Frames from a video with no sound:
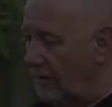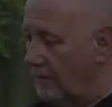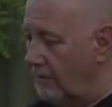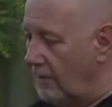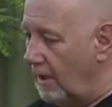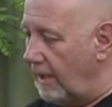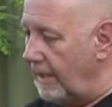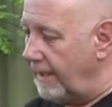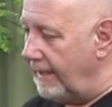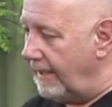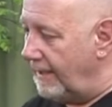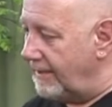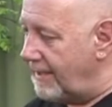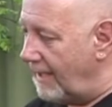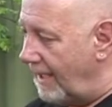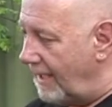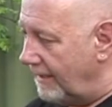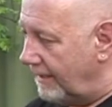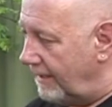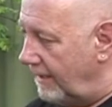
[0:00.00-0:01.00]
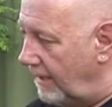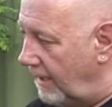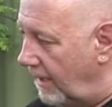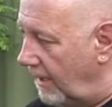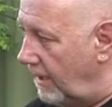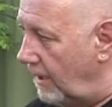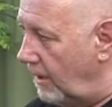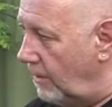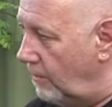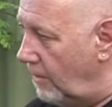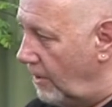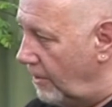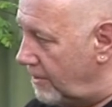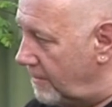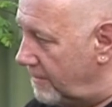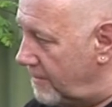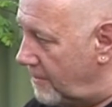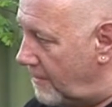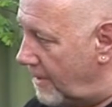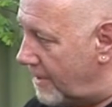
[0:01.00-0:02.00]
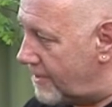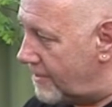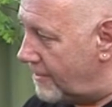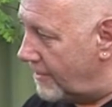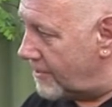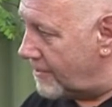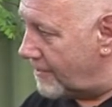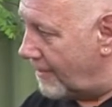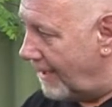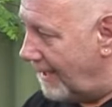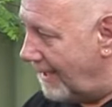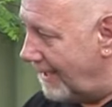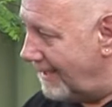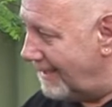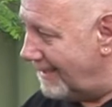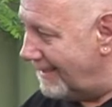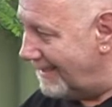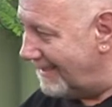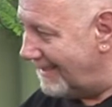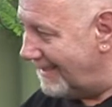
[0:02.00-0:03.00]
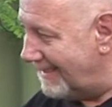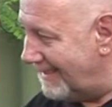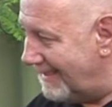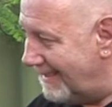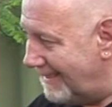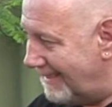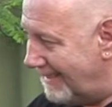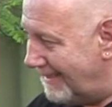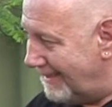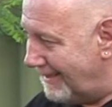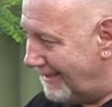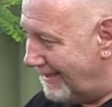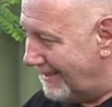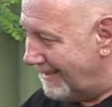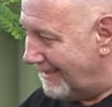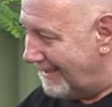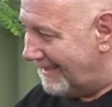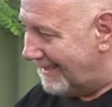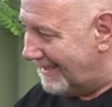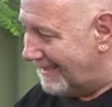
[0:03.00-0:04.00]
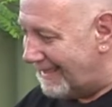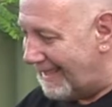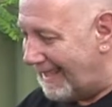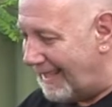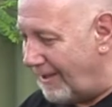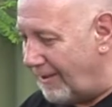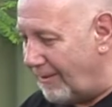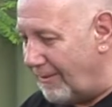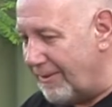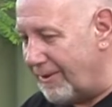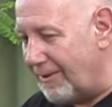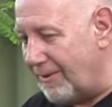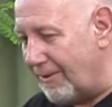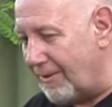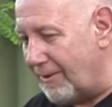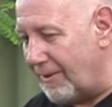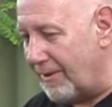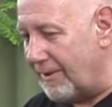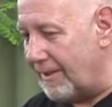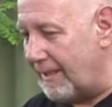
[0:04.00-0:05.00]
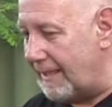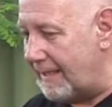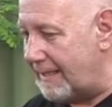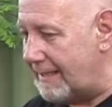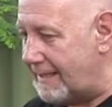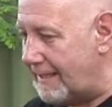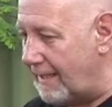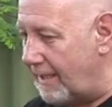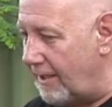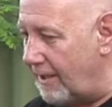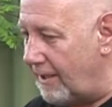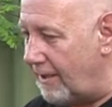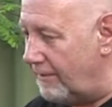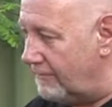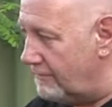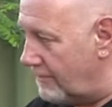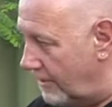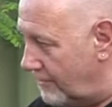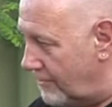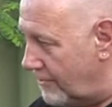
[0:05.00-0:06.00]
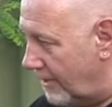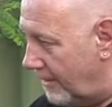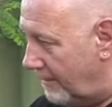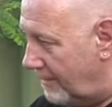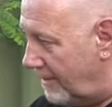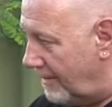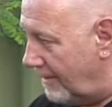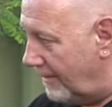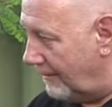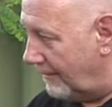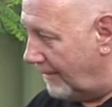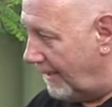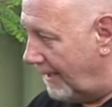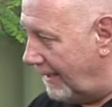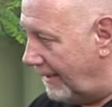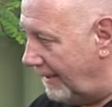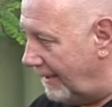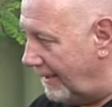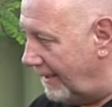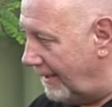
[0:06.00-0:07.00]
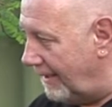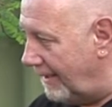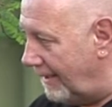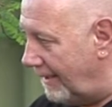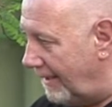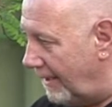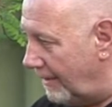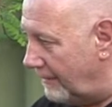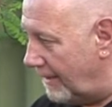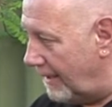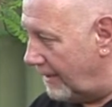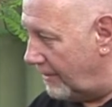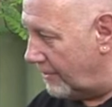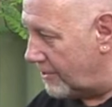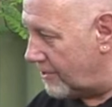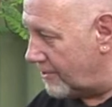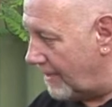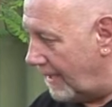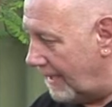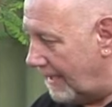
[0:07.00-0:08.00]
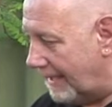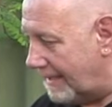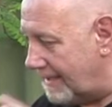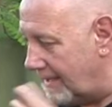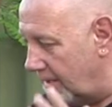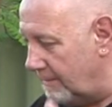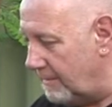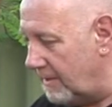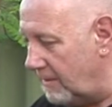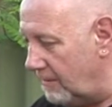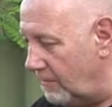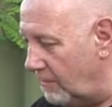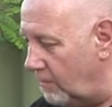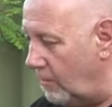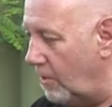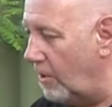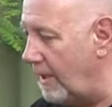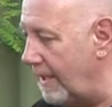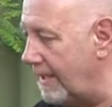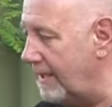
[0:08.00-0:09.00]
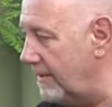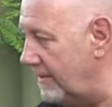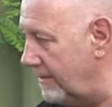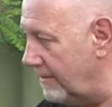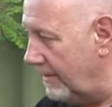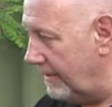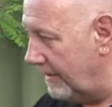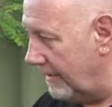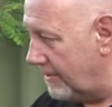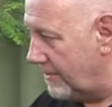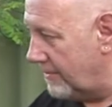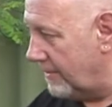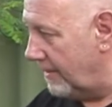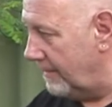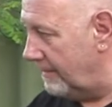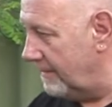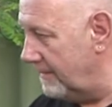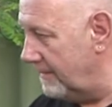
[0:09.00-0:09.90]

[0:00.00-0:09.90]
Right, now Doug, welcome to Western Australia. Now you're on this road trip around Australia. Tell me why you're doing this trip.